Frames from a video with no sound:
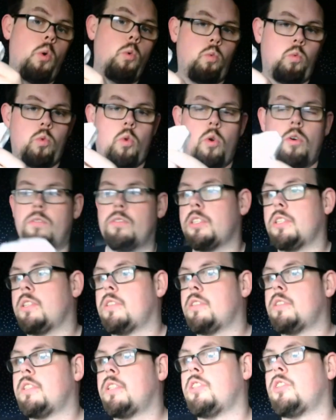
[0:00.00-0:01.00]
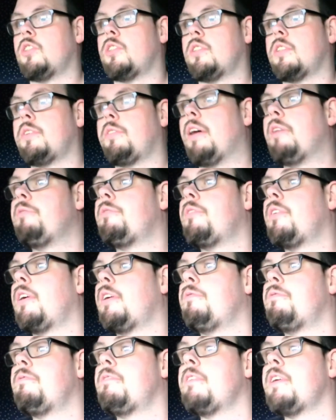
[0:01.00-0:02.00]
own oversized t-shirts. I have
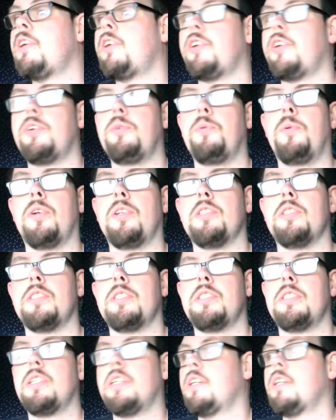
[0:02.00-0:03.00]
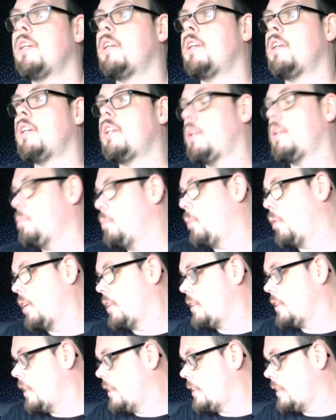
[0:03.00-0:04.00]
very fittish ones. But
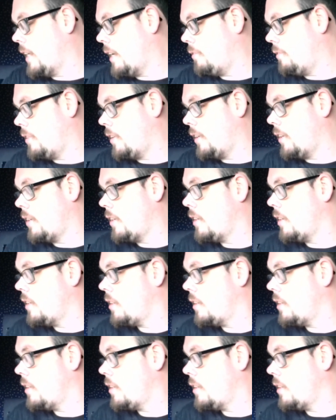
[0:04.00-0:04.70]
it's nice to have a,